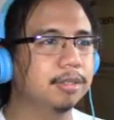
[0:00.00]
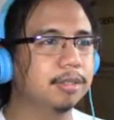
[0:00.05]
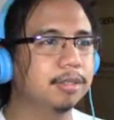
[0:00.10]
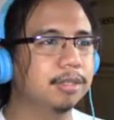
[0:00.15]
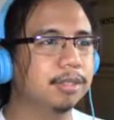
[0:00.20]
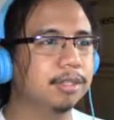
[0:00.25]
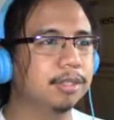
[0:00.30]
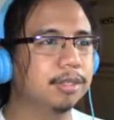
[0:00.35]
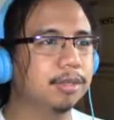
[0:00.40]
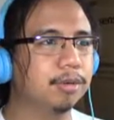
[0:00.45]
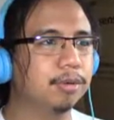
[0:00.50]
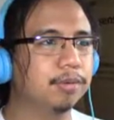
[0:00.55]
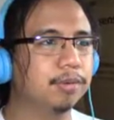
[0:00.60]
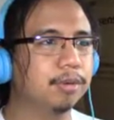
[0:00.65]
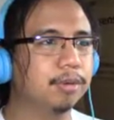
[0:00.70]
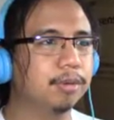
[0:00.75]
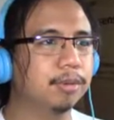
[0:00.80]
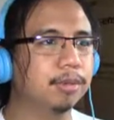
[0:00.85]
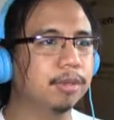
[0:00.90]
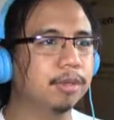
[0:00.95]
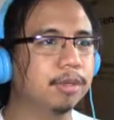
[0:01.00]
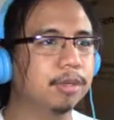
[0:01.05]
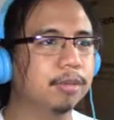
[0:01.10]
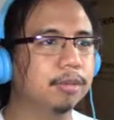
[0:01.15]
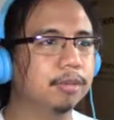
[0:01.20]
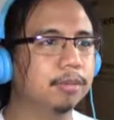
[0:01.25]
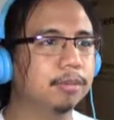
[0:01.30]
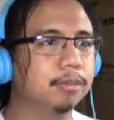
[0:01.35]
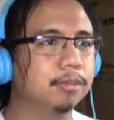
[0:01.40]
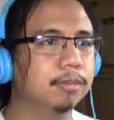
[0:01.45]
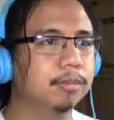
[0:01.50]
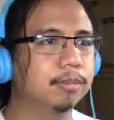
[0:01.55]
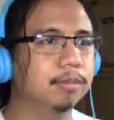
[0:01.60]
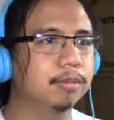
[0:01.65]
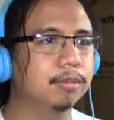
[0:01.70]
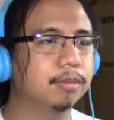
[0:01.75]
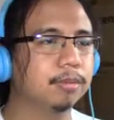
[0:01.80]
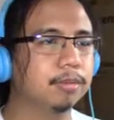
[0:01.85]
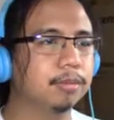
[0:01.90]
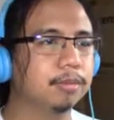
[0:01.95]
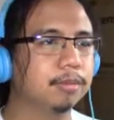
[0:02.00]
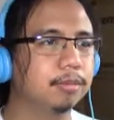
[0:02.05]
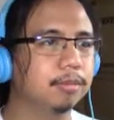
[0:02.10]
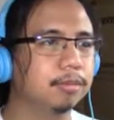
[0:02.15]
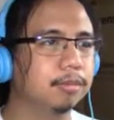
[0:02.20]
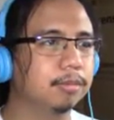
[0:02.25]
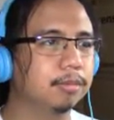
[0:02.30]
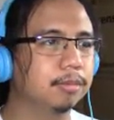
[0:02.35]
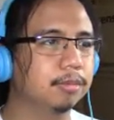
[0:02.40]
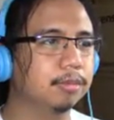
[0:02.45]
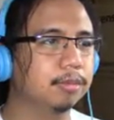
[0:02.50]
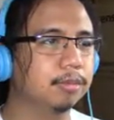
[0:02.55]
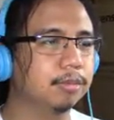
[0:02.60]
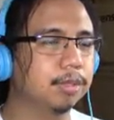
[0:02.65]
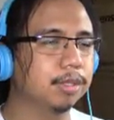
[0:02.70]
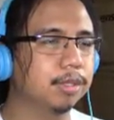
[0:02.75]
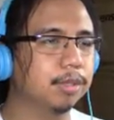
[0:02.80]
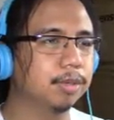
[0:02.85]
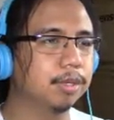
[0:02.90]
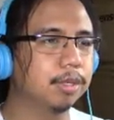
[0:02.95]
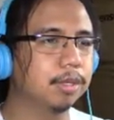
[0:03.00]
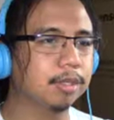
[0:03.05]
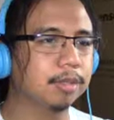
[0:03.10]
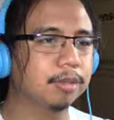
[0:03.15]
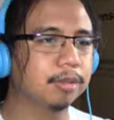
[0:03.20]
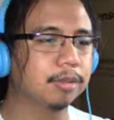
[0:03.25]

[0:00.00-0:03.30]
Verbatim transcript: Just go for a walk. Ooh. What's going on?